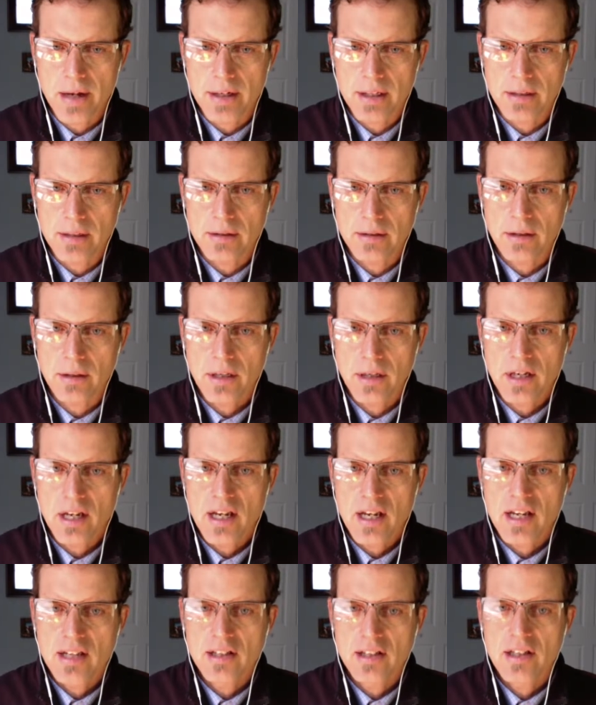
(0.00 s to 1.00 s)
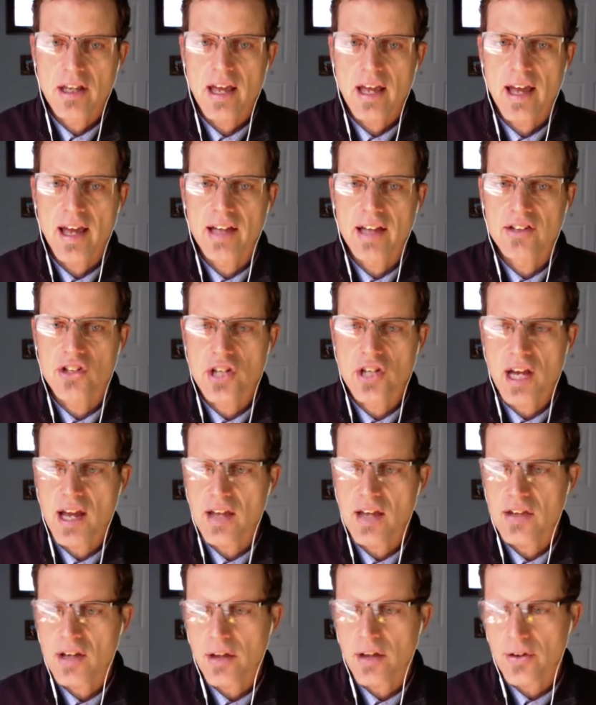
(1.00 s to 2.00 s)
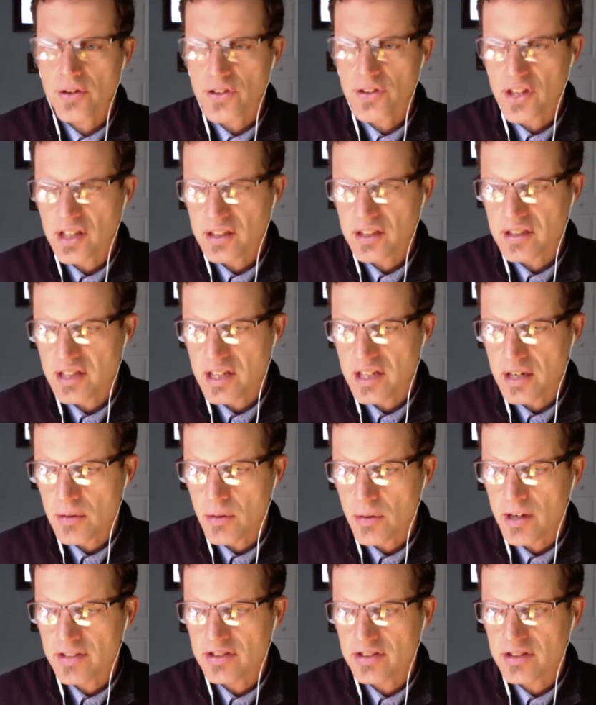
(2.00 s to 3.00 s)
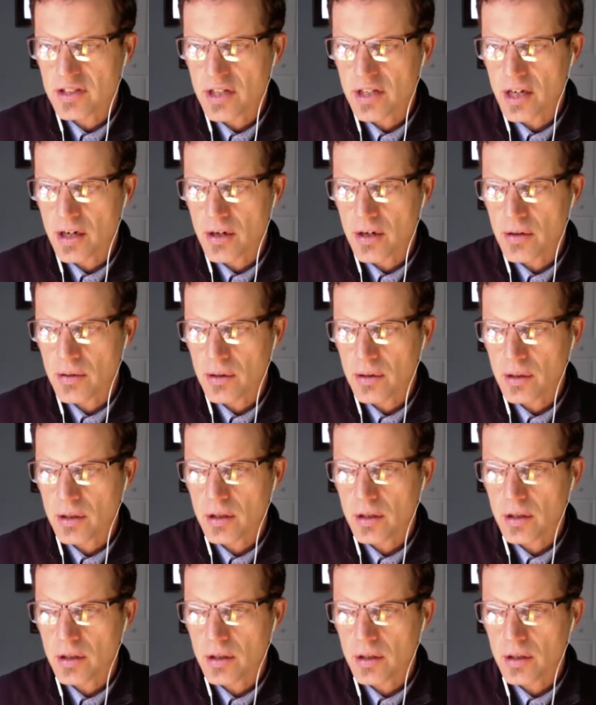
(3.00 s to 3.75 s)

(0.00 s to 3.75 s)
it. And Che, the other thing Dia wants to know